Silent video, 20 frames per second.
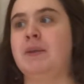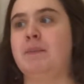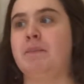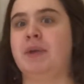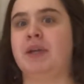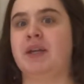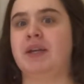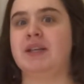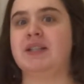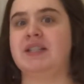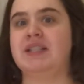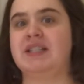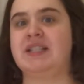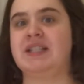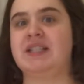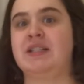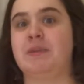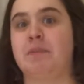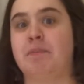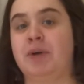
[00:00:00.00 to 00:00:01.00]
because it
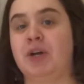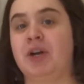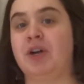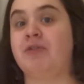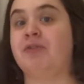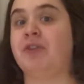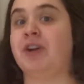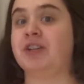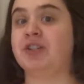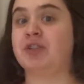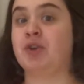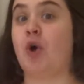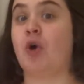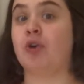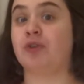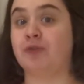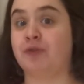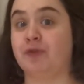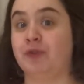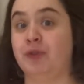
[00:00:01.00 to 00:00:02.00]
is the perfect
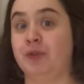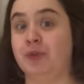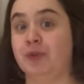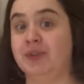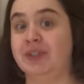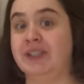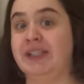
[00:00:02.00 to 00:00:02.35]
con food.